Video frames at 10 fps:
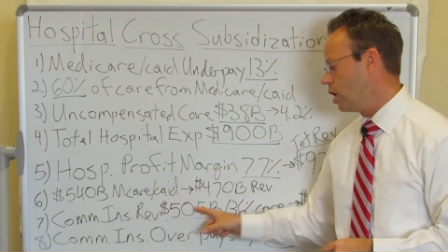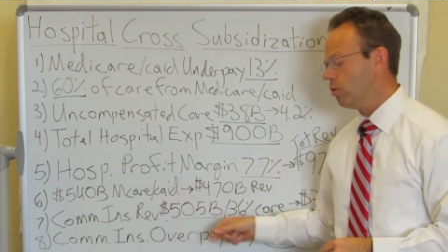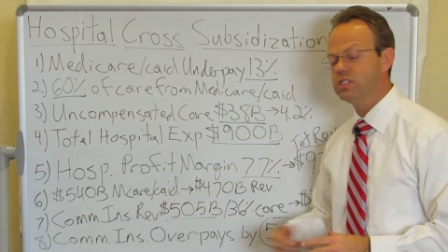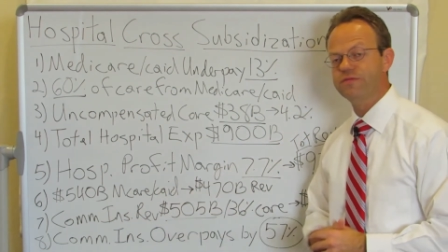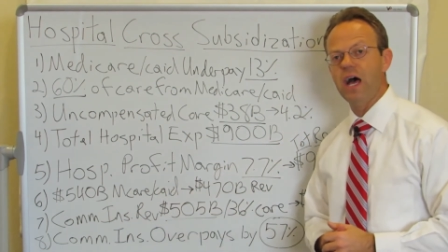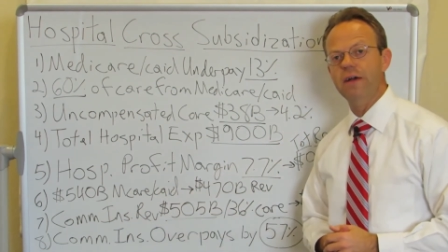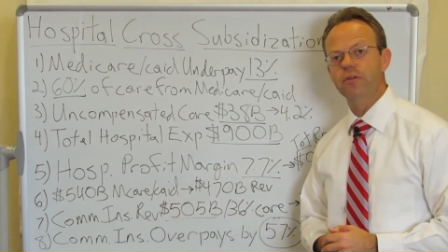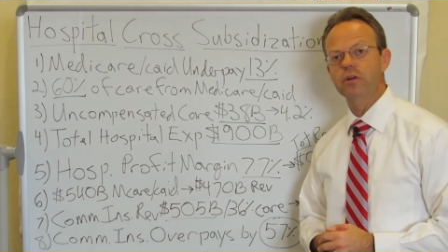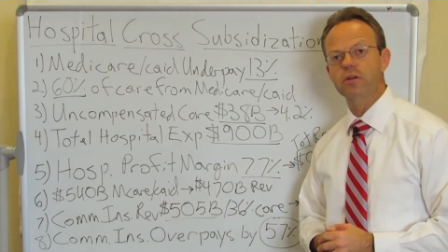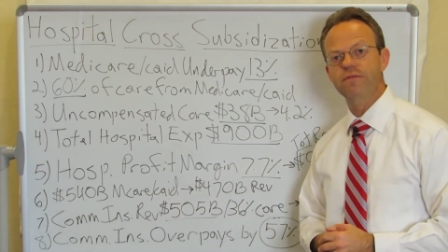was
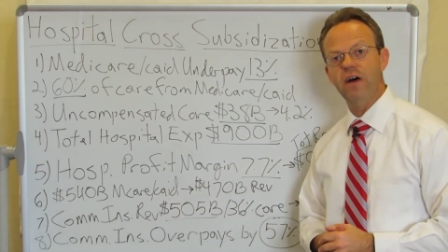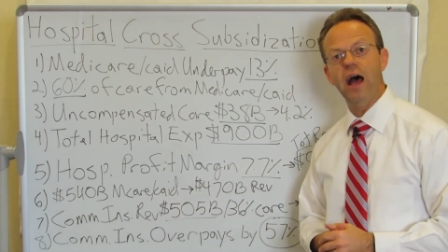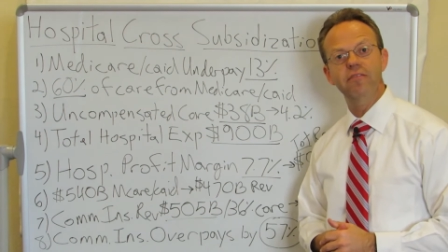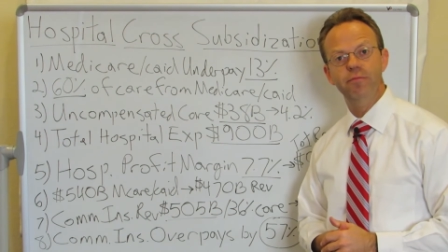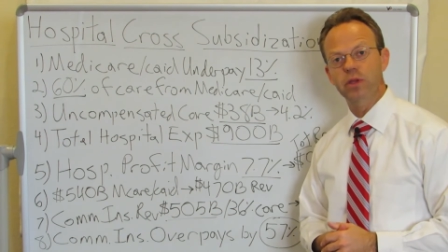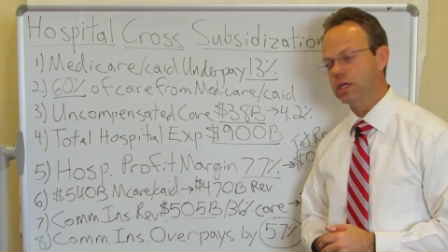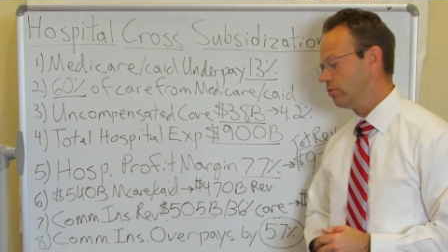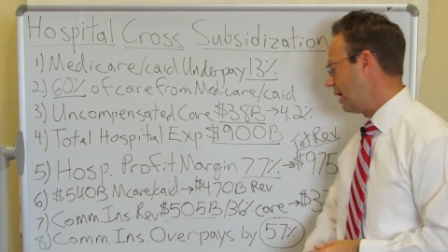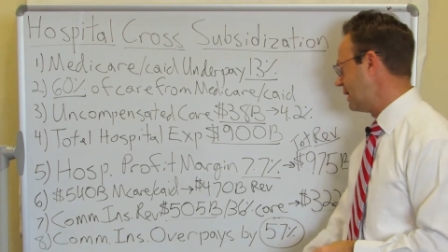505 billion, right?